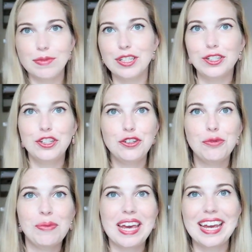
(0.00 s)
the
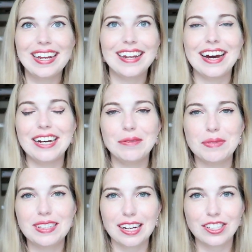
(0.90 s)
two main
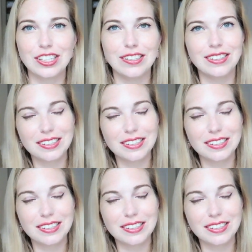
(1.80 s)
sections: